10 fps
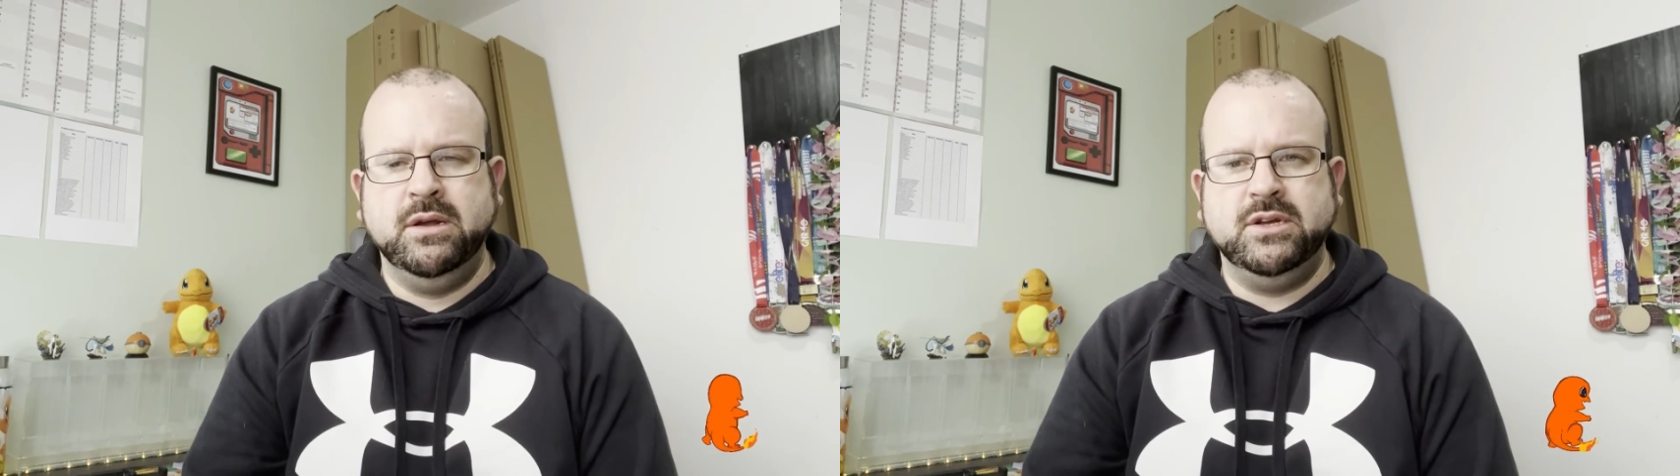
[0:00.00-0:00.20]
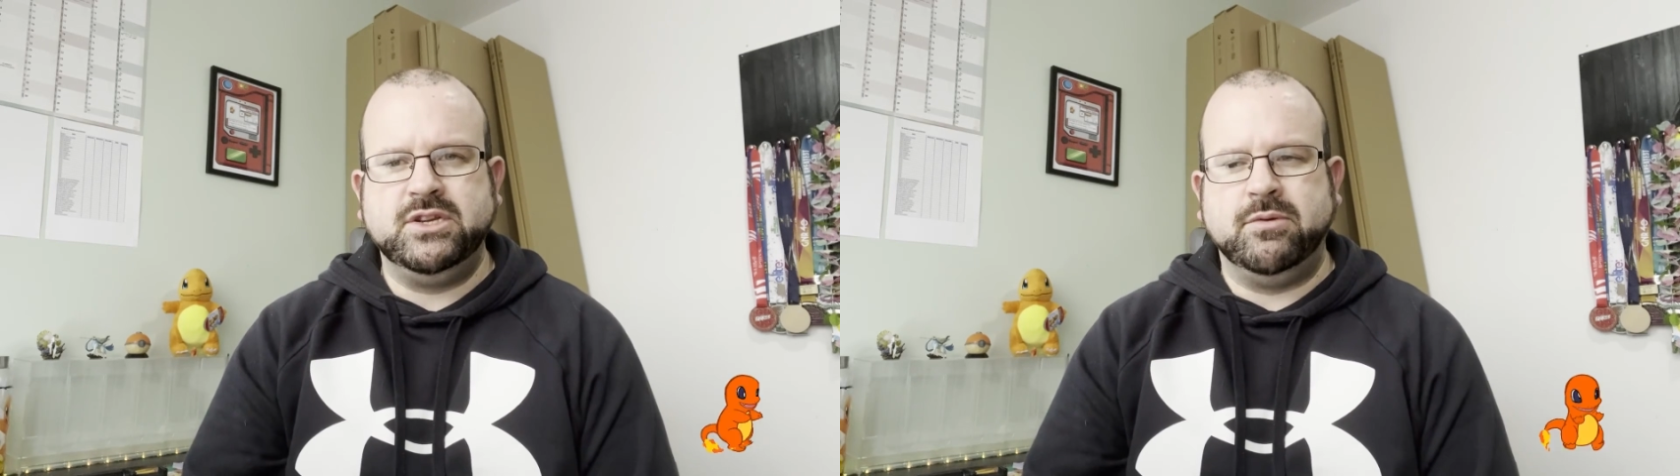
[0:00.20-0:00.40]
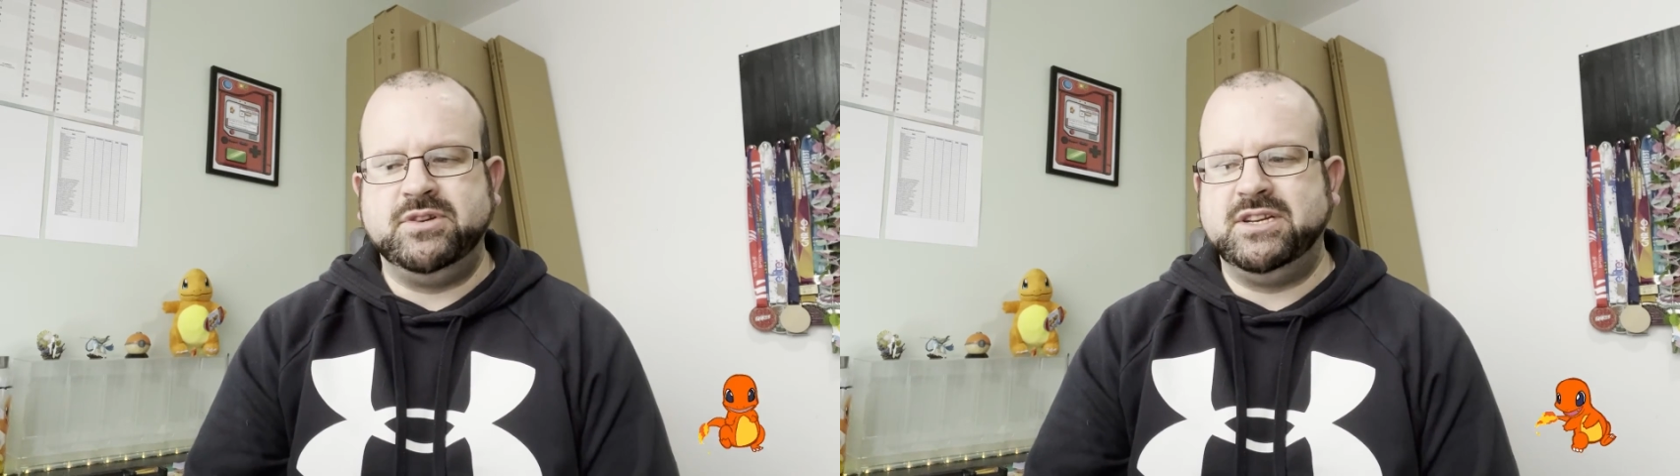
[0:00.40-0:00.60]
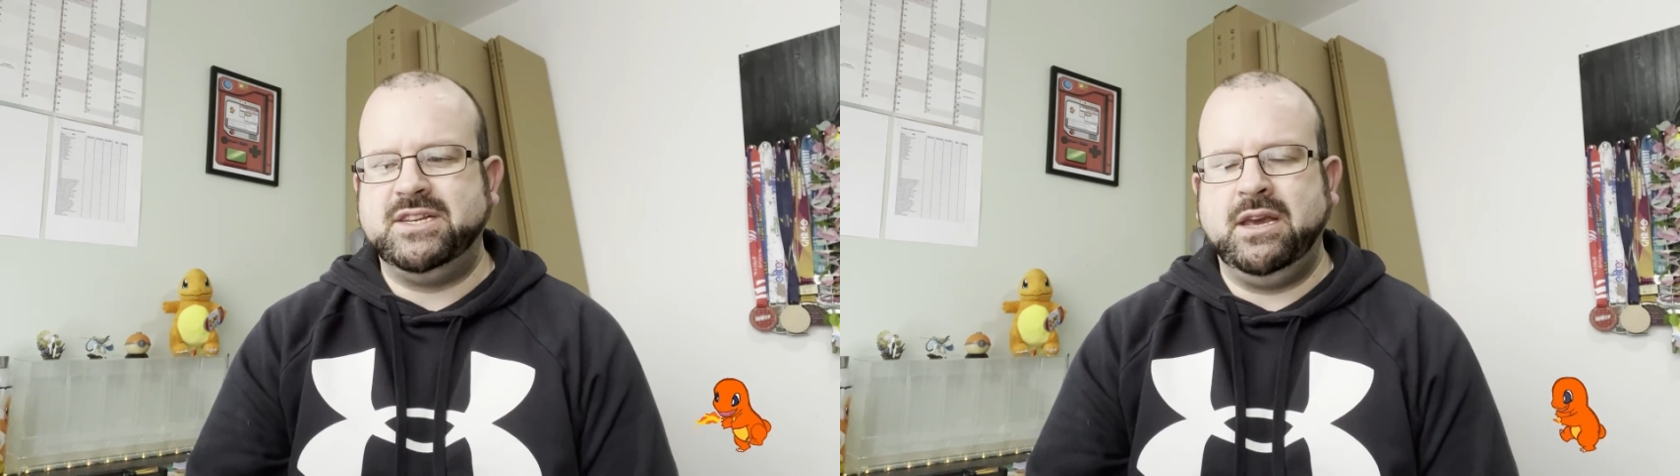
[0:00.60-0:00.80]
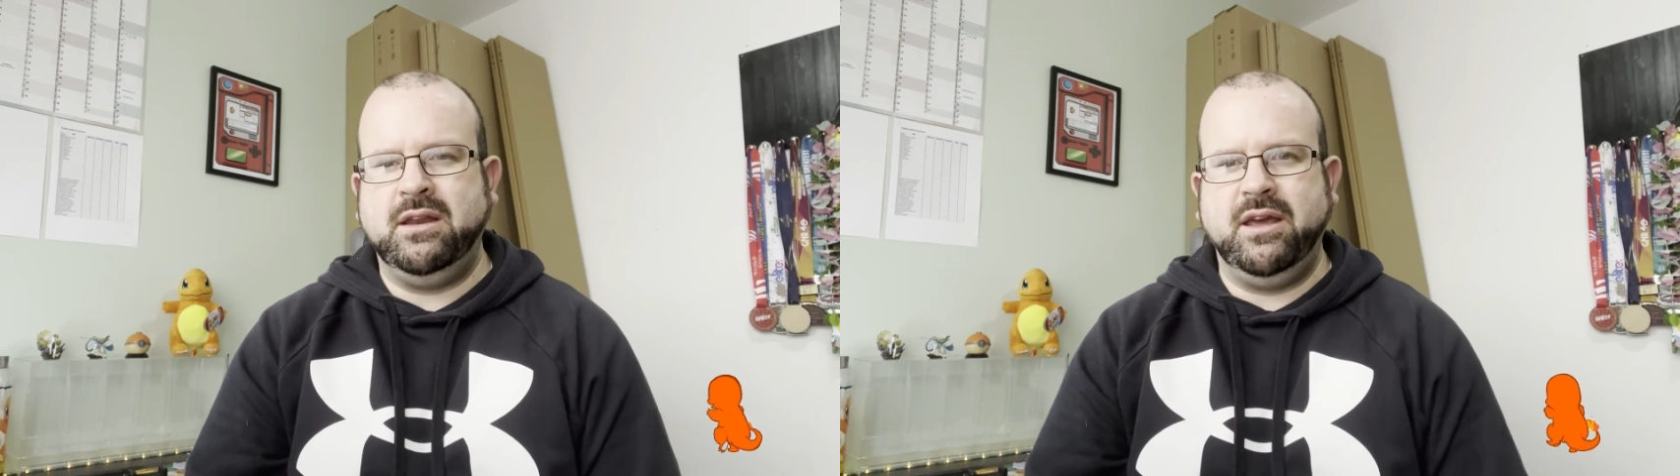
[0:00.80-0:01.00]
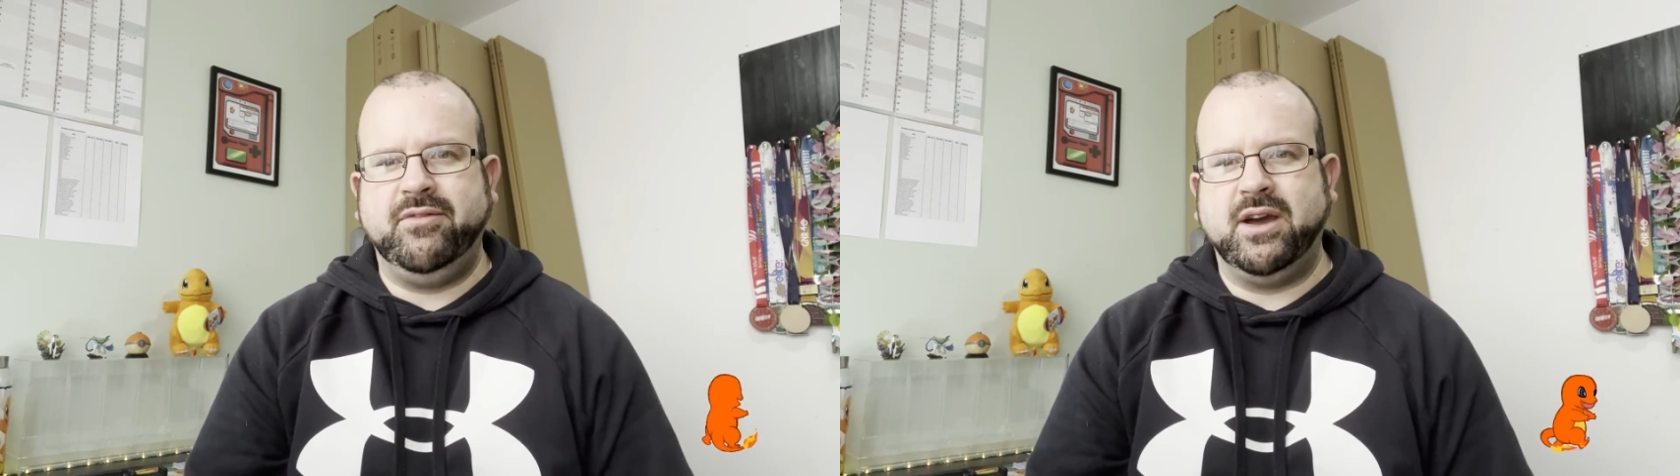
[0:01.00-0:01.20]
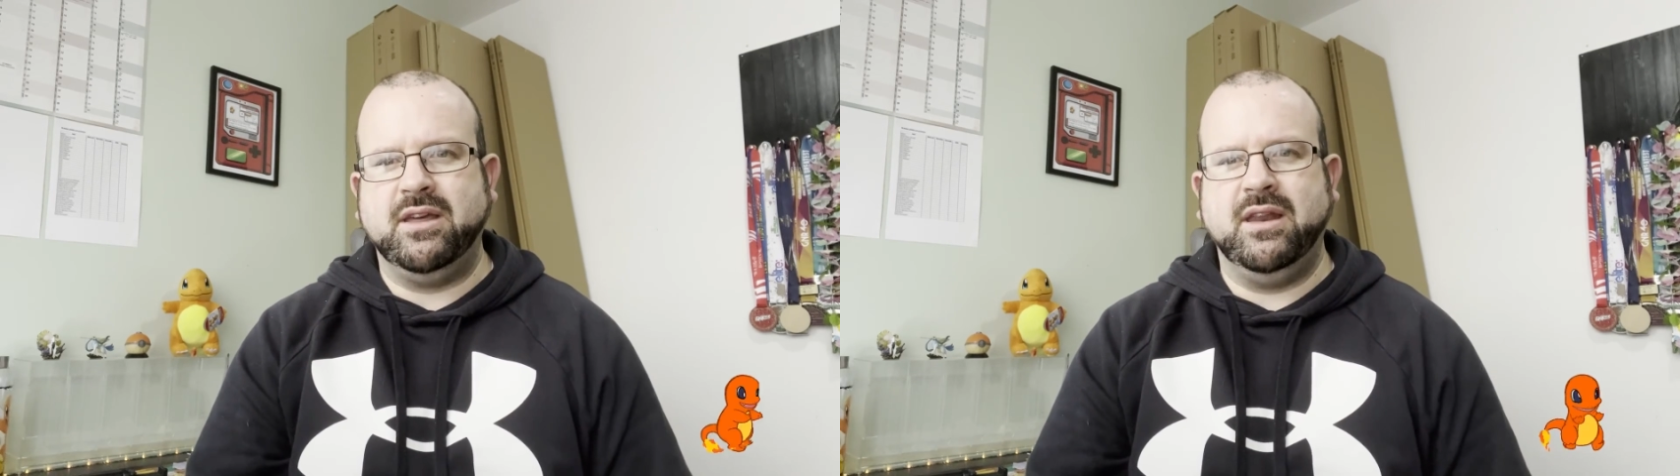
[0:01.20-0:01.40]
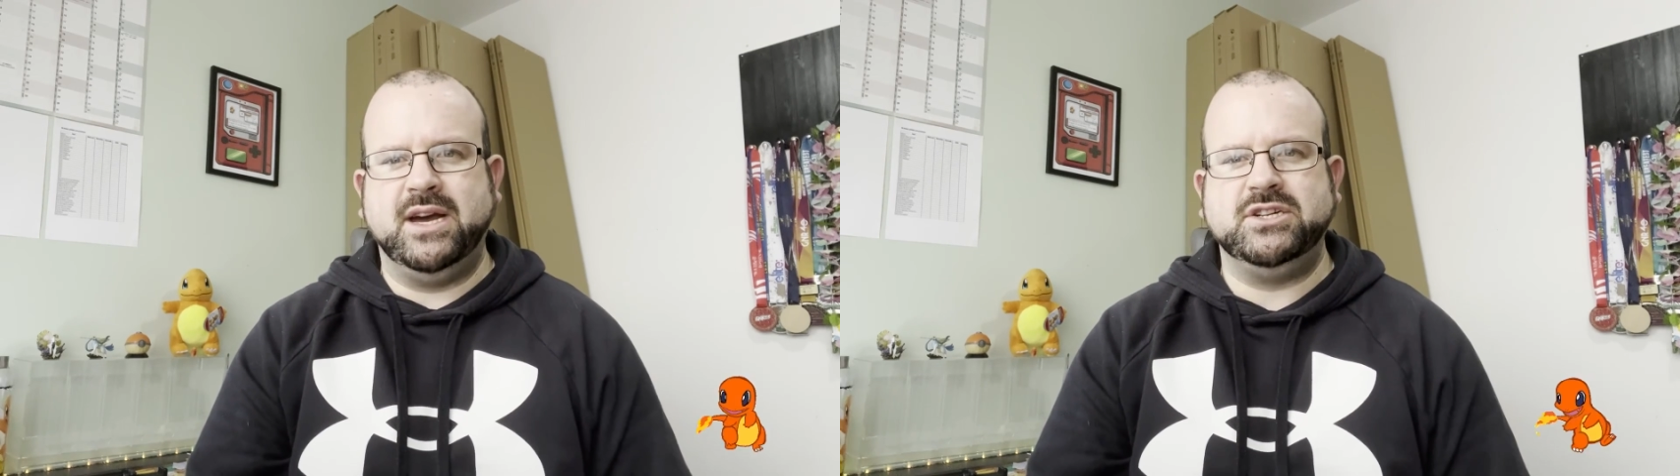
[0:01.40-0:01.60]
So I'm just seeing if I
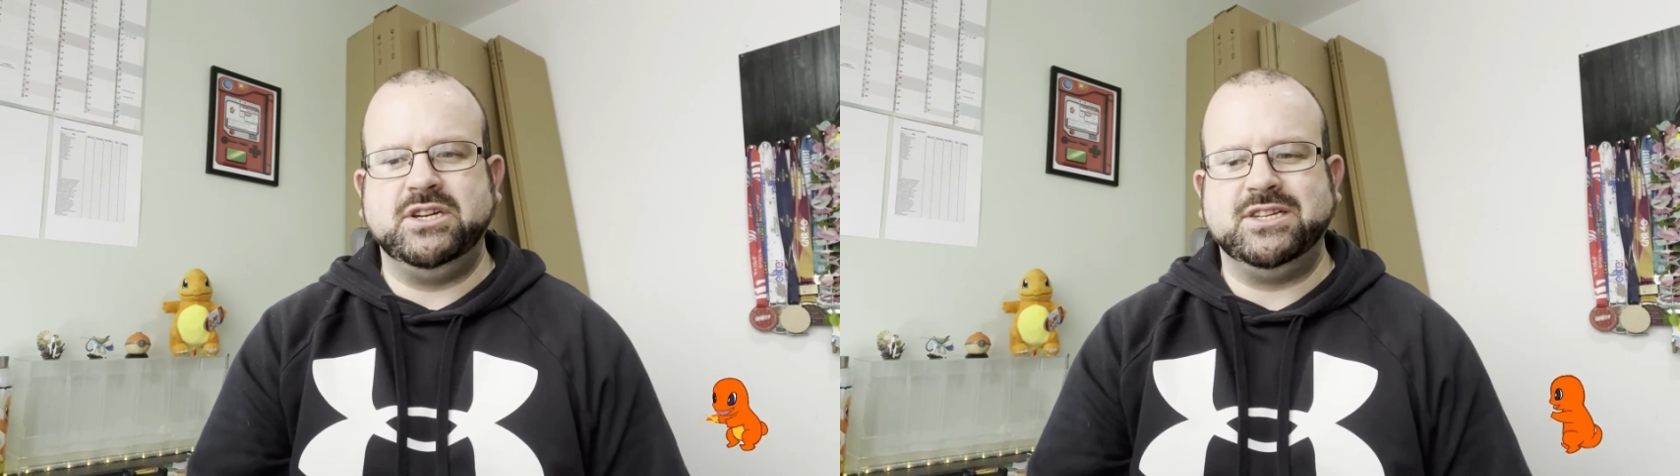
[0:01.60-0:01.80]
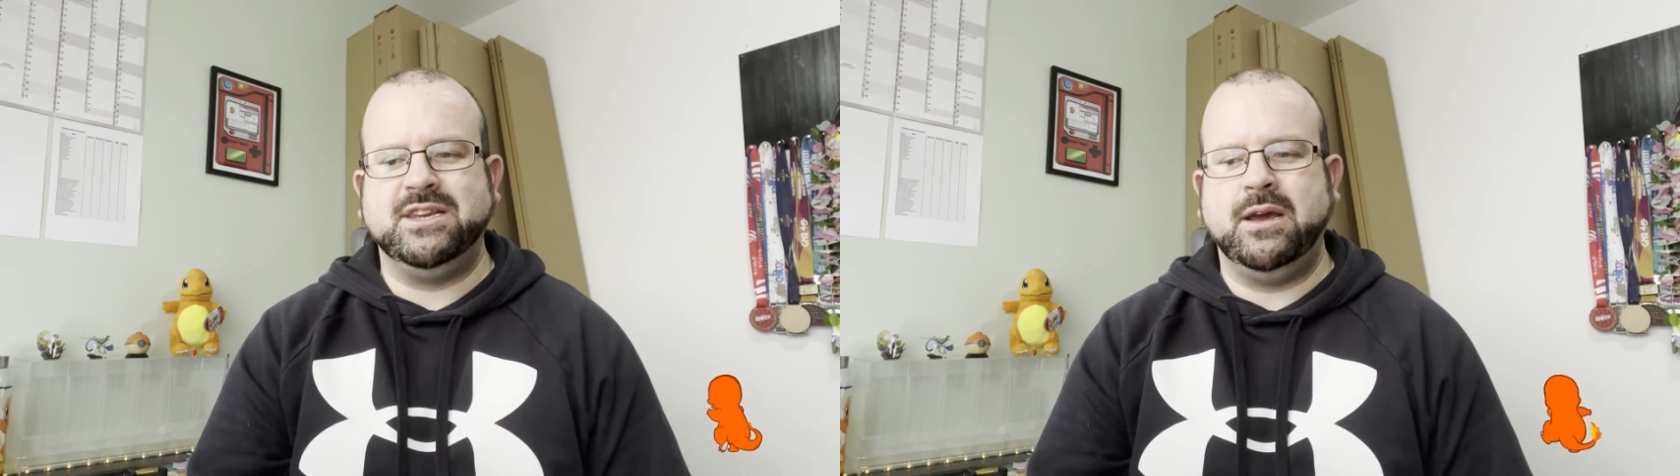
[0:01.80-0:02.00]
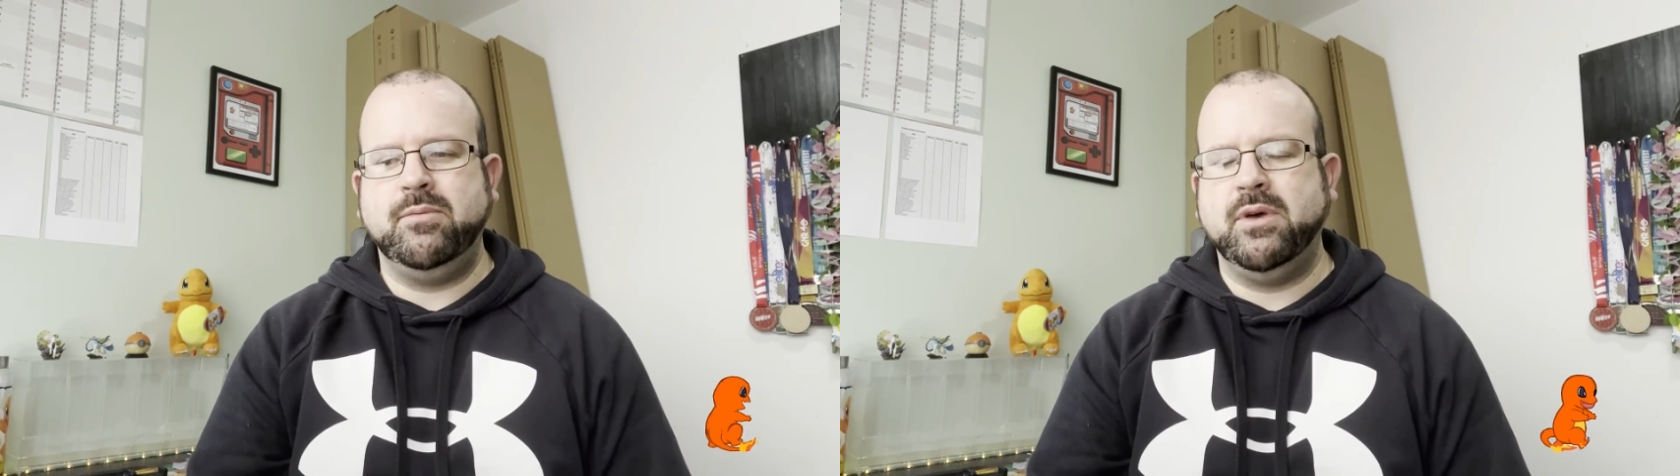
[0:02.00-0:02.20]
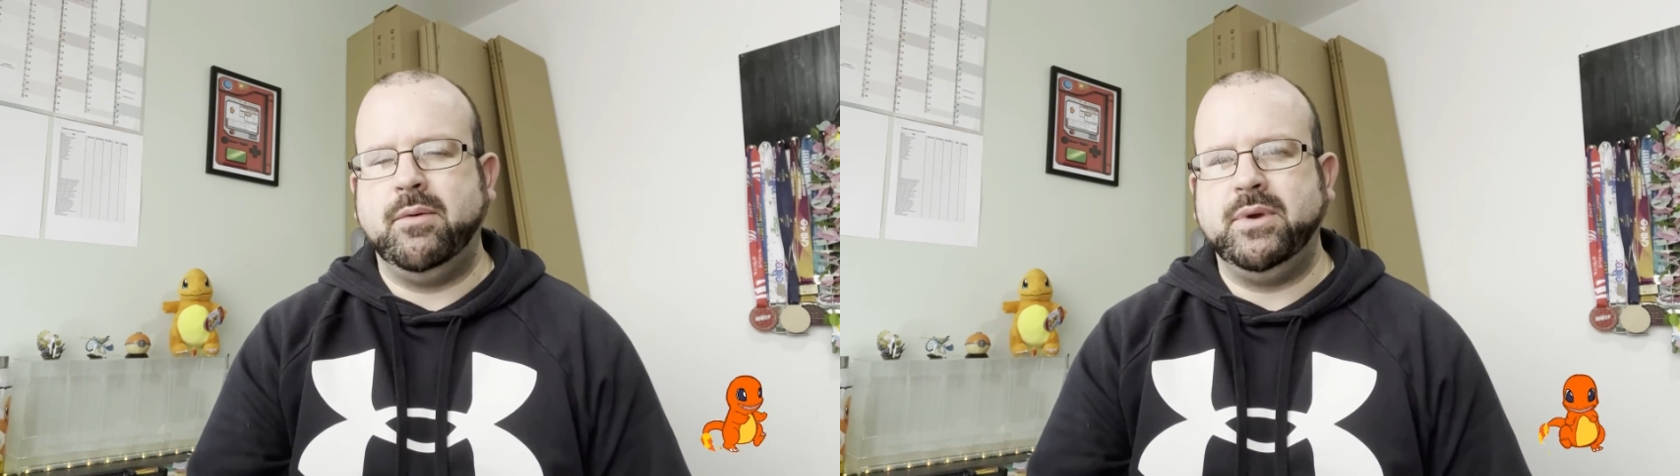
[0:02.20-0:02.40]
can actually snag that,